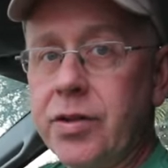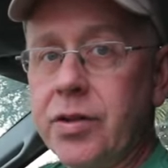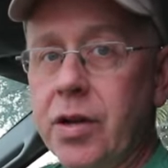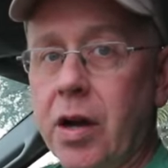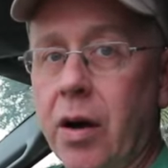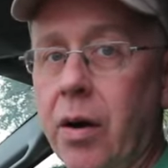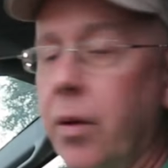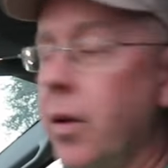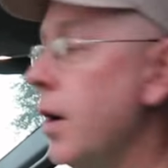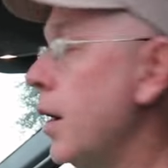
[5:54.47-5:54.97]

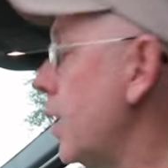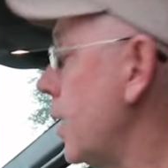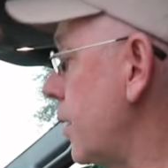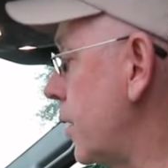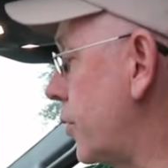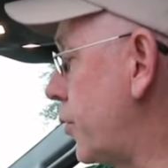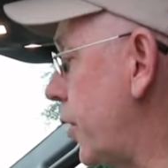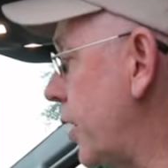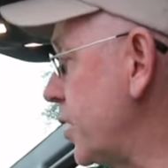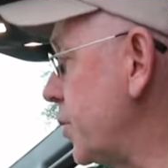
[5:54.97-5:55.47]
So
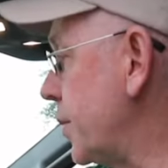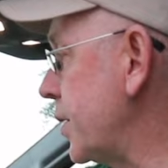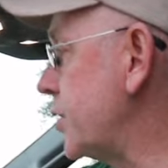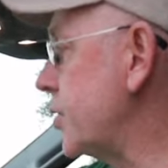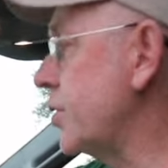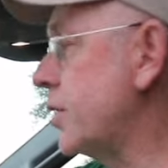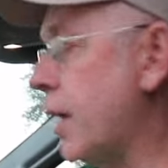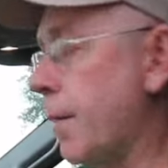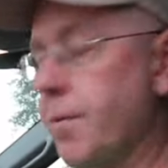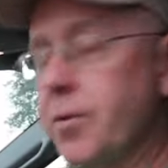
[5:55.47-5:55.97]
the
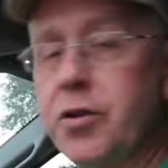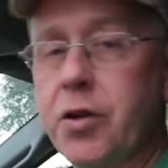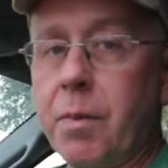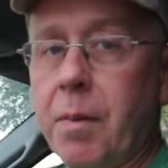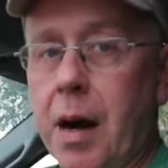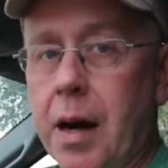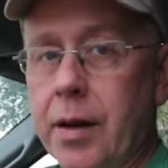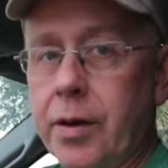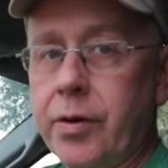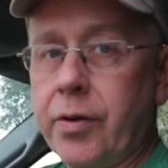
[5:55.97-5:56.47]
transmission temperature
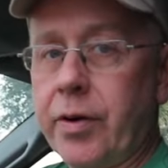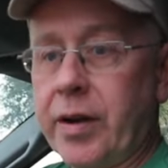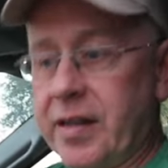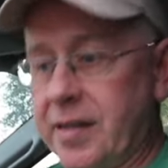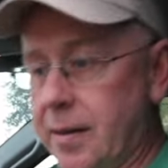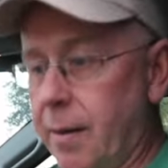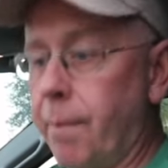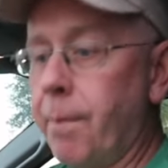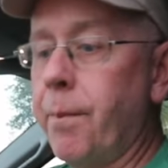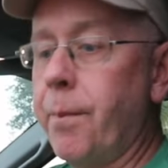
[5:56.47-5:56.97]
monitoring
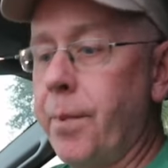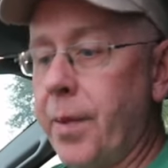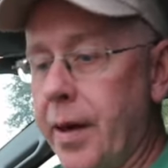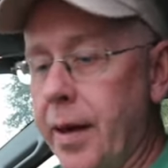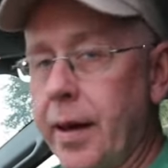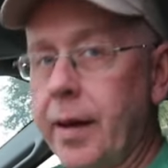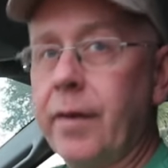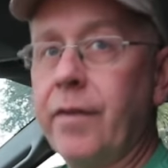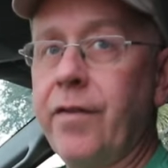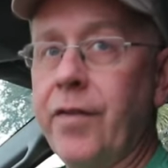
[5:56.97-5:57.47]
is a
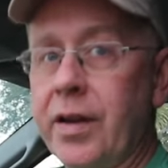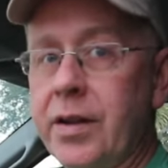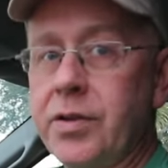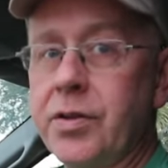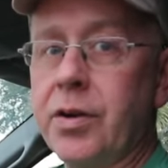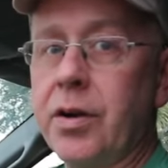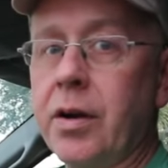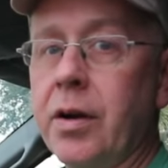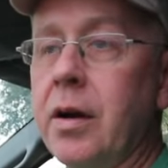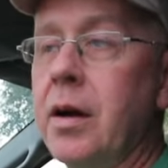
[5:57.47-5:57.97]
big
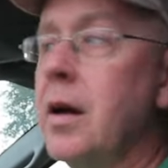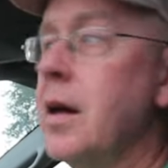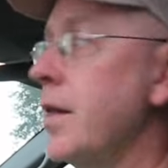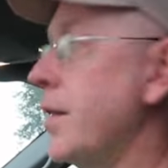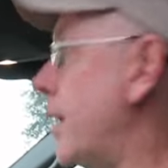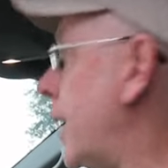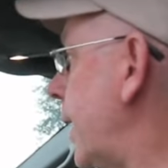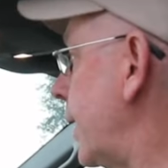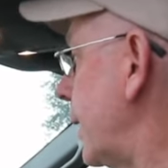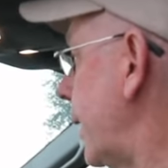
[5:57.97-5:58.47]
feature
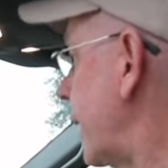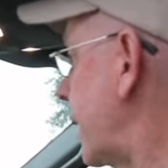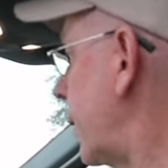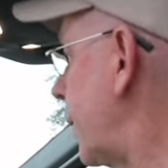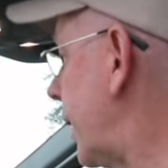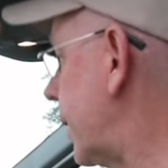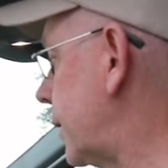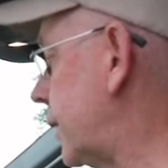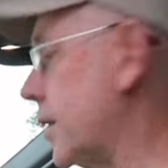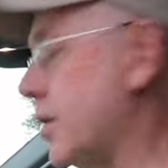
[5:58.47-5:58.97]
that I like
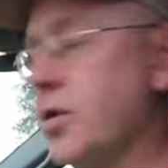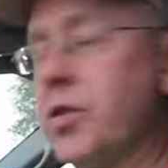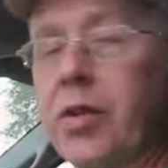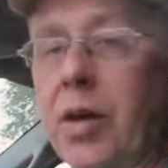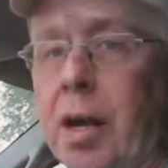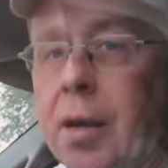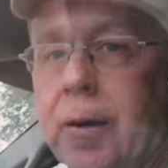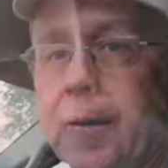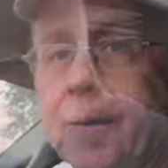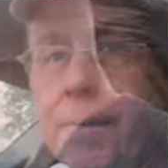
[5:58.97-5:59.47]
about this
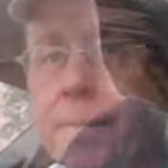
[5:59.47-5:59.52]
truck.